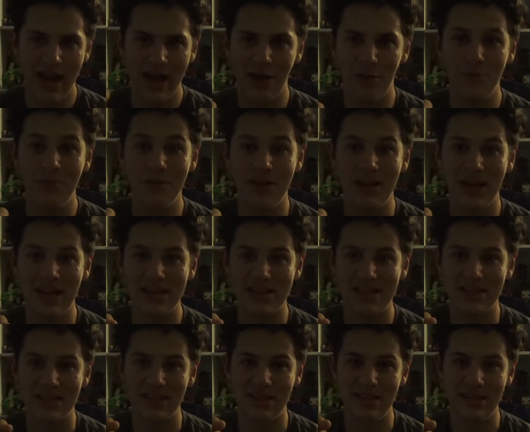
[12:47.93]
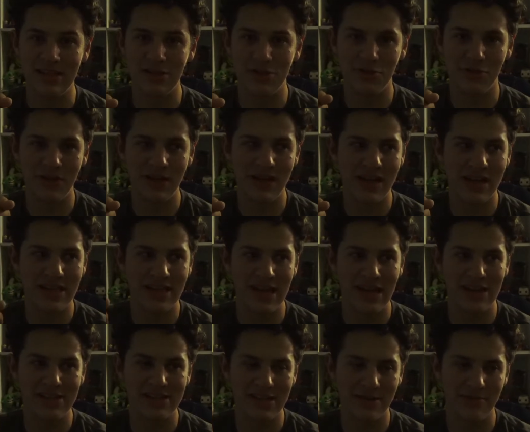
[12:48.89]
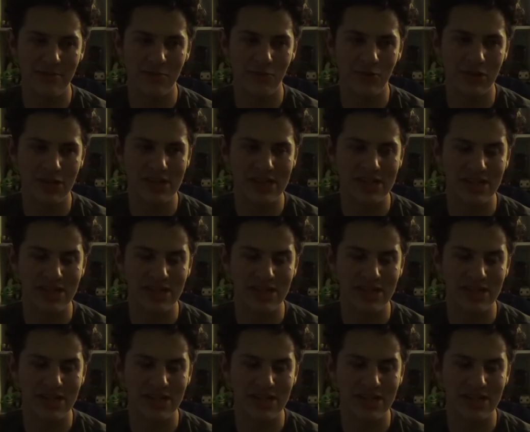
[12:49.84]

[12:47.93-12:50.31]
I hope you guys enjoy it. That's coming really